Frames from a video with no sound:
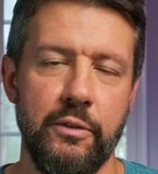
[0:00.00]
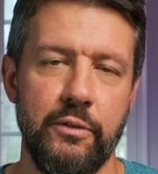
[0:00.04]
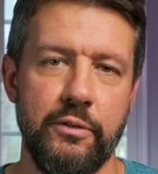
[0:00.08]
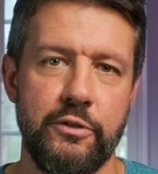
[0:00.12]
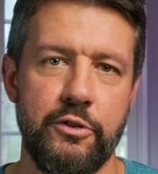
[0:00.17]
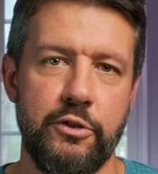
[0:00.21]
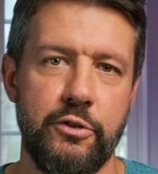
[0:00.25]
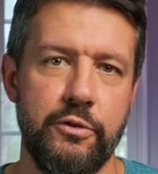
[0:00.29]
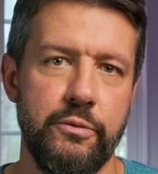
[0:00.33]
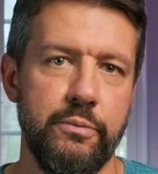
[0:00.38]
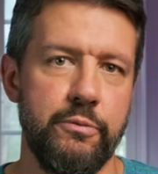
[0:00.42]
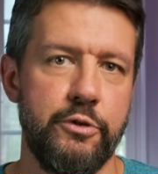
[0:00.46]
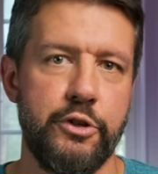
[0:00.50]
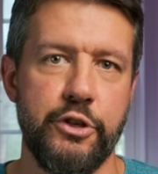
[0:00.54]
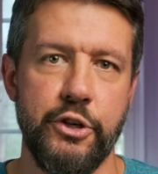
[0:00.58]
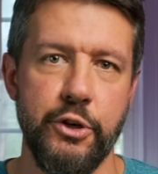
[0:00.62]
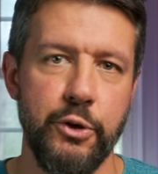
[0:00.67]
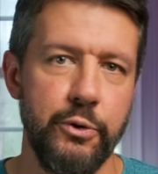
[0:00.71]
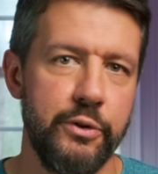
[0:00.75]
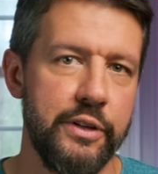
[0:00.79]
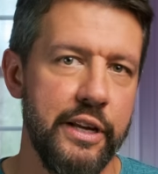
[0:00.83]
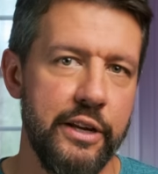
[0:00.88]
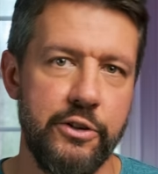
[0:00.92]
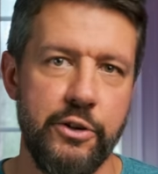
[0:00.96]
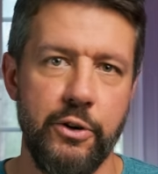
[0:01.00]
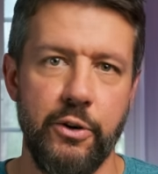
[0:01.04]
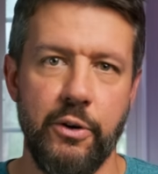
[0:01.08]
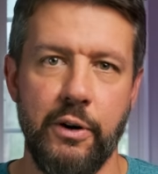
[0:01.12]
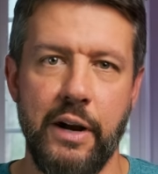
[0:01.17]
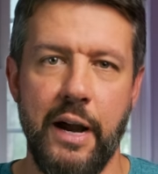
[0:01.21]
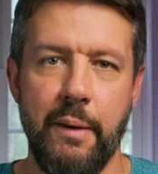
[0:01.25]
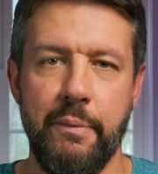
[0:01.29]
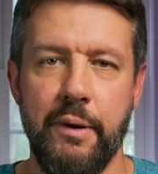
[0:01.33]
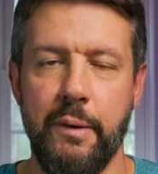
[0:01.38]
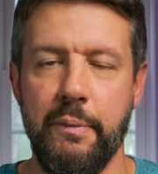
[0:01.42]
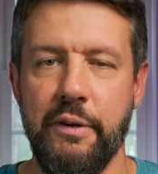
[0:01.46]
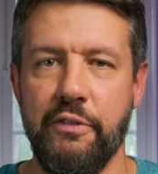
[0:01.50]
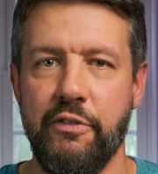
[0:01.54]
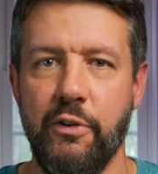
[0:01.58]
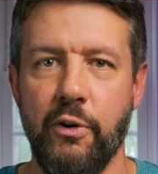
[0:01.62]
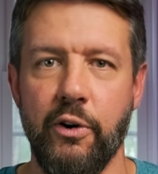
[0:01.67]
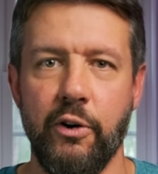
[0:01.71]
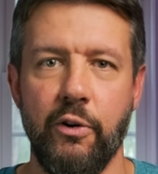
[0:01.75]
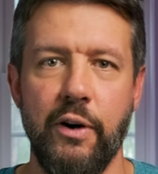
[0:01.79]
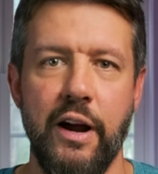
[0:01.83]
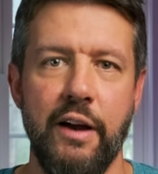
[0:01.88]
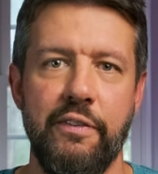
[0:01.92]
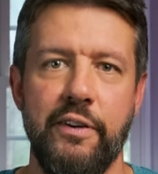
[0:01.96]
shoot that you happen to be
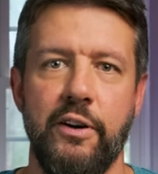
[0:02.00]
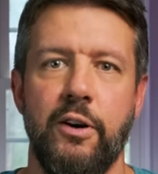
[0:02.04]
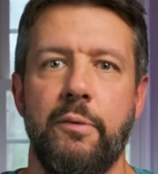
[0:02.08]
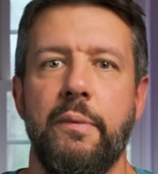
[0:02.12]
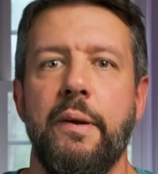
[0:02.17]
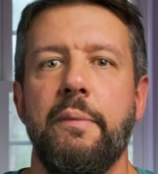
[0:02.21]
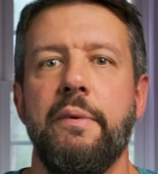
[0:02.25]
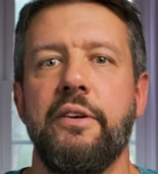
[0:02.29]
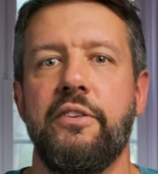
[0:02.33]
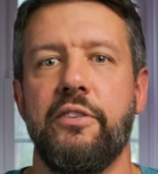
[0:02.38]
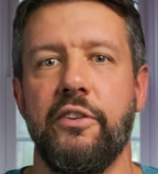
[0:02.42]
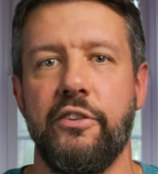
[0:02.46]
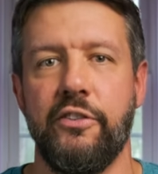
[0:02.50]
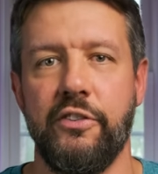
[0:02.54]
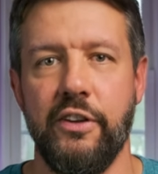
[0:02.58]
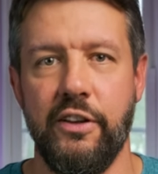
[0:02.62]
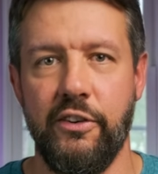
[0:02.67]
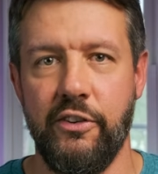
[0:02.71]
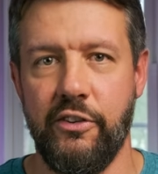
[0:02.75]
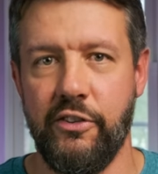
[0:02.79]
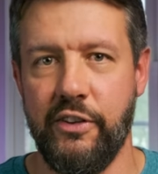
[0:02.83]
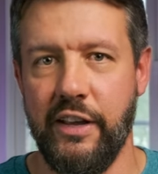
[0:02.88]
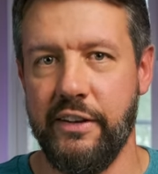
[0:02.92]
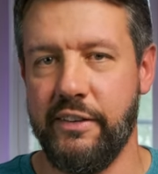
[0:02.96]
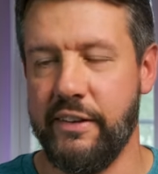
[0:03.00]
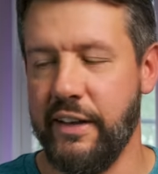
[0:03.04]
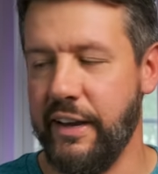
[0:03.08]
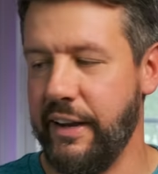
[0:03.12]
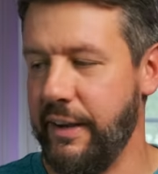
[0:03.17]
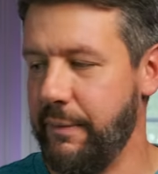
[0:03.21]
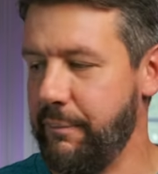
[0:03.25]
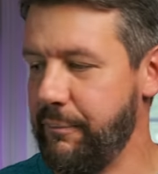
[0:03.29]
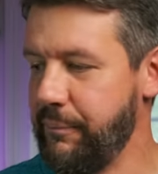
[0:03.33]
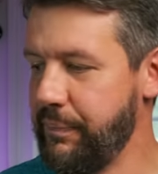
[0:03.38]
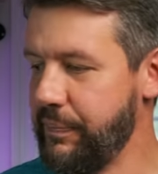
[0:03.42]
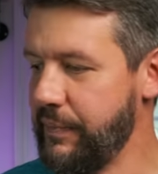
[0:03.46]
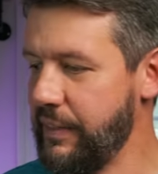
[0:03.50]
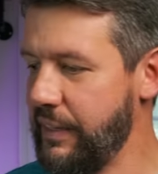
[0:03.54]
photographing, or maybe it's a sunset time.